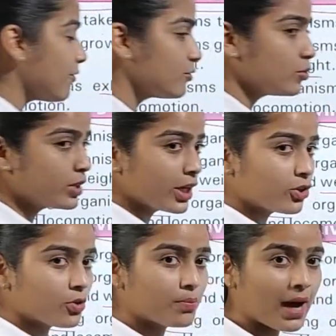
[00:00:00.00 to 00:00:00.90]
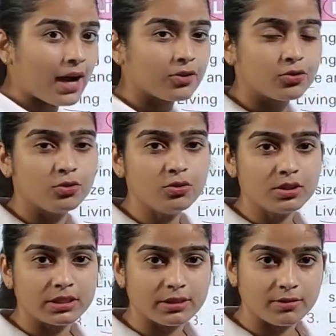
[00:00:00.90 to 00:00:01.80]
to take your bag to
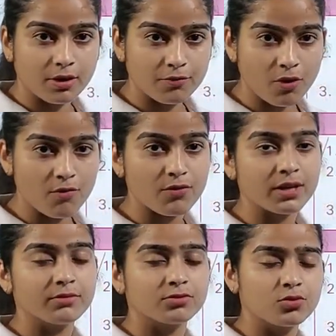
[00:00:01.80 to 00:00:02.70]
from one to